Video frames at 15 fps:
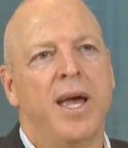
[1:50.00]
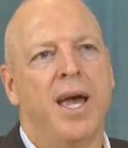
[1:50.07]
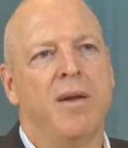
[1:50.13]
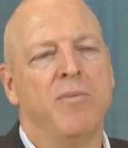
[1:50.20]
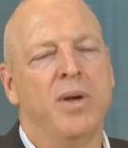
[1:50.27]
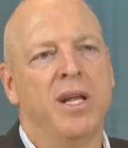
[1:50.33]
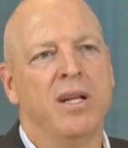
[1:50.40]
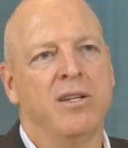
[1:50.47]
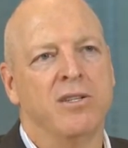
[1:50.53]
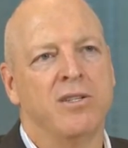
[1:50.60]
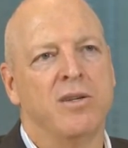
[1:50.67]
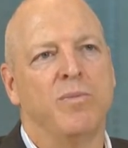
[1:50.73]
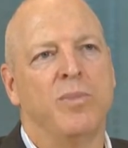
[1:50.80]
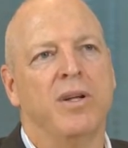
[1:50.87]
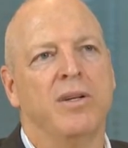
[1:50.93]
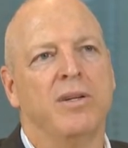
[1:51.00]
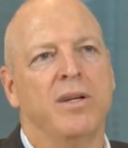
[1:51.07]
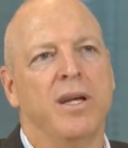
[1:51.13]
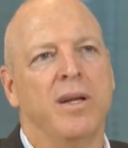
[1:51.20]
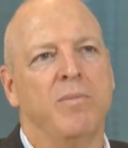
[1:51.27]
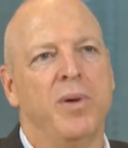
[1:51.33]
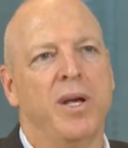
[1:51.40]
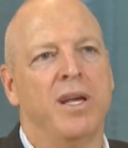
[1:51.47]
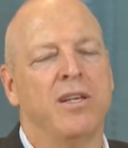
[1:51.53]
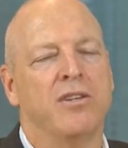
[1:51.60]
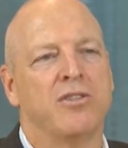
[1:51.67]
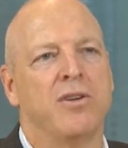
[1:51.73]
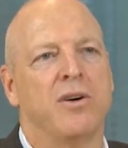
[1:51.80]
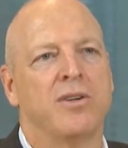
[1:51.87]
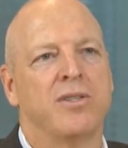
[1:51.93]
and being disciplined in picking
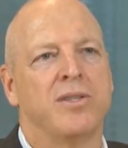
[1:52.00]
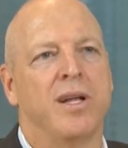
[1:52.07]
stocks